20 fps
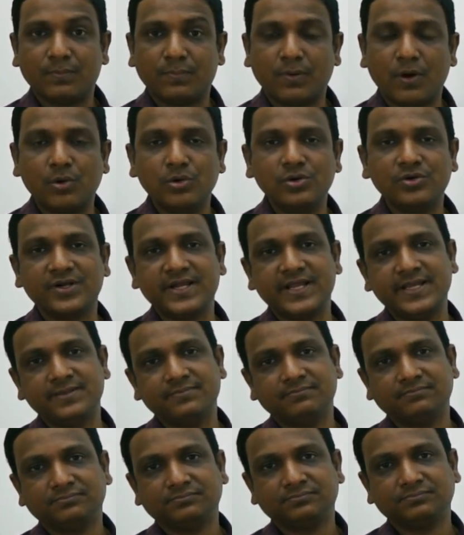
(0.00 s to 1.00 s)

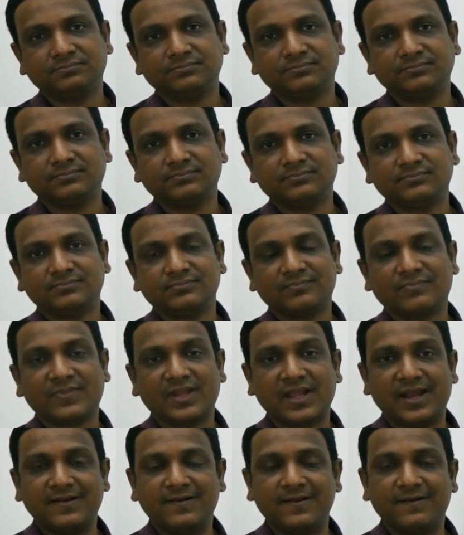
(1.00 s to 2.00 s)
poultry,
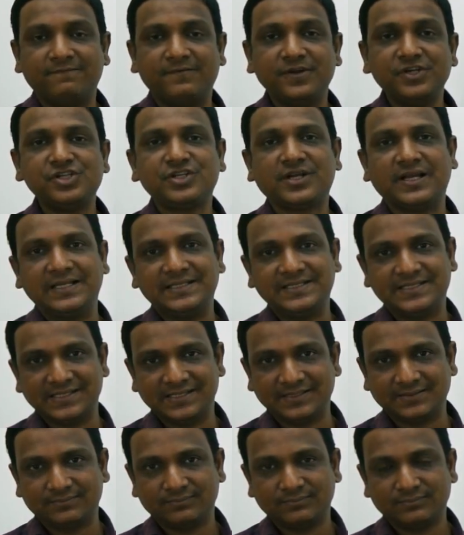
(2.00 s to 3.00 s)
and fish
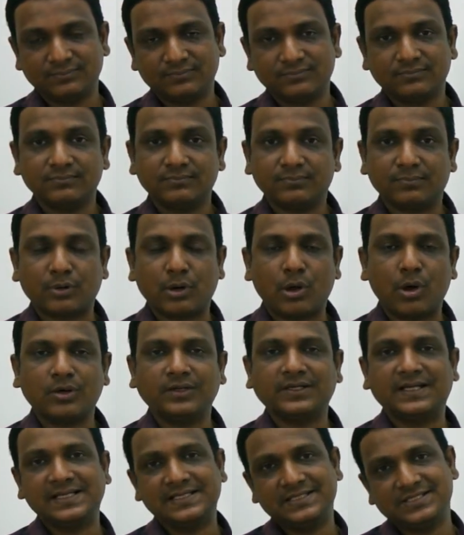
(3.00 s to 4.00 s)
culture,
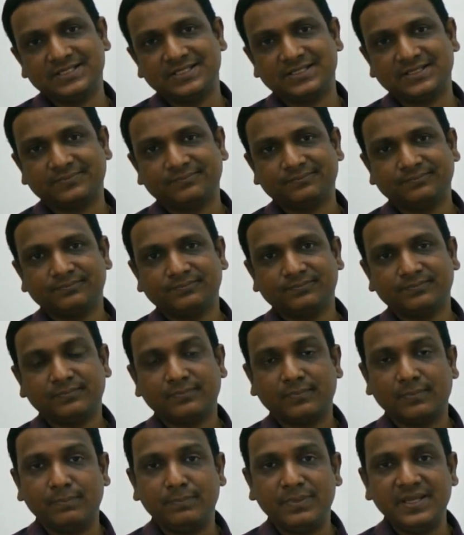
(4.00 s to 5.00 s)
prawn culture,
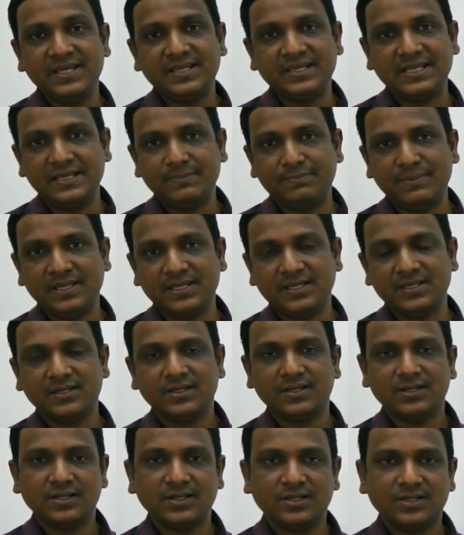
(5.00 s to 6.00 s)

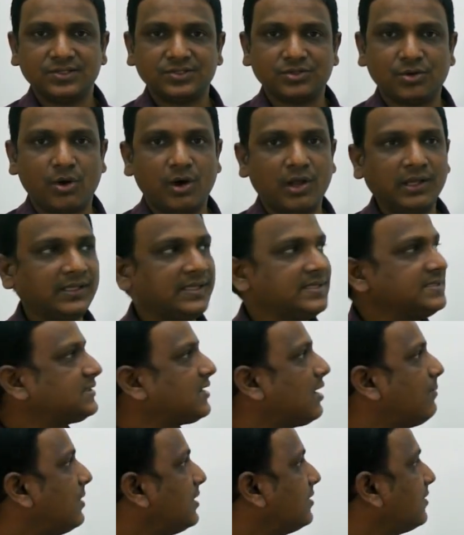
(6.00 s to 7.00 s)
beekeeping. So all these
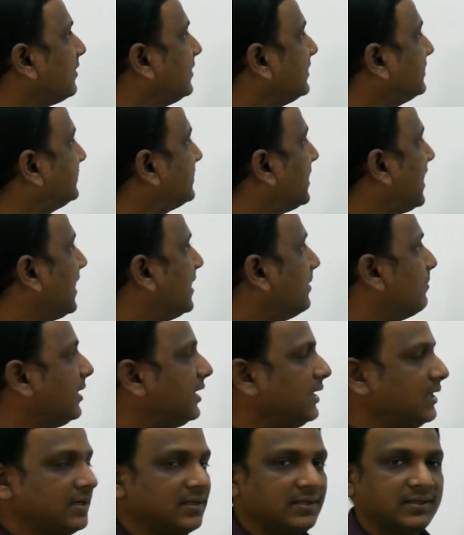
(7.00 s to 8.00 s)
come under this
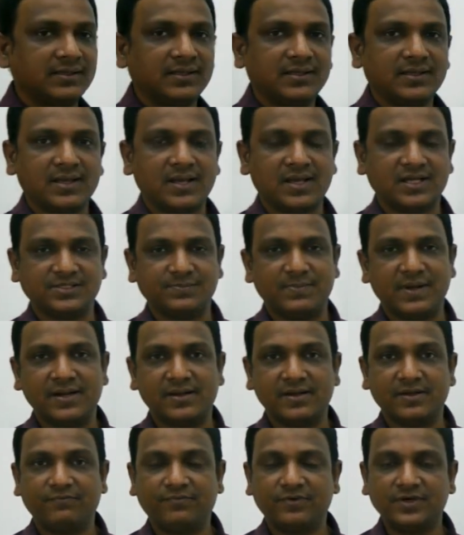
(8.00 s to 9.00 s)
animal
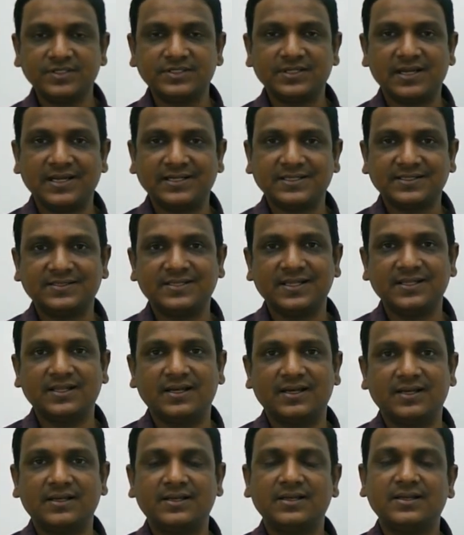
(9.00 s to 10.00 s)
husbandry. First, let us see
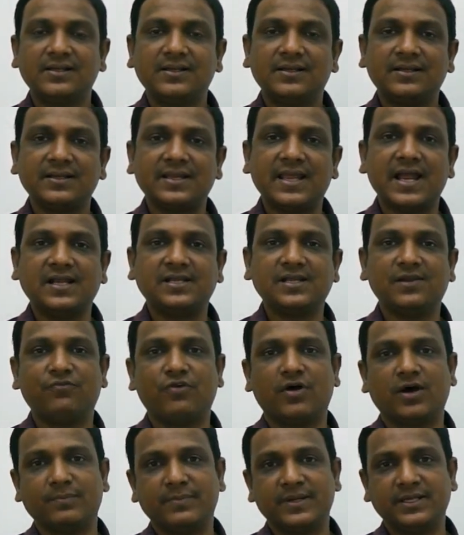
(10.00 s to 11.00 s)
the cattle
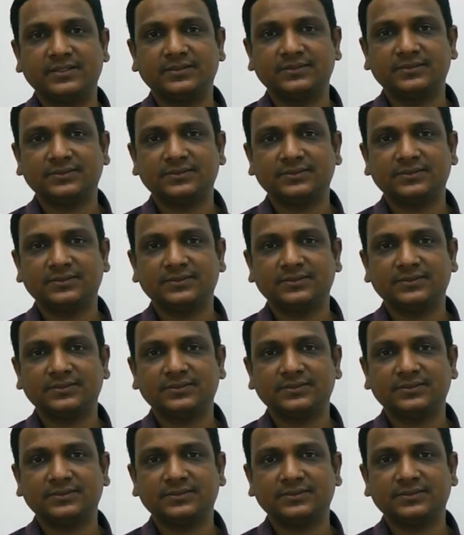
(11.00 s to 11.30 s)
farming.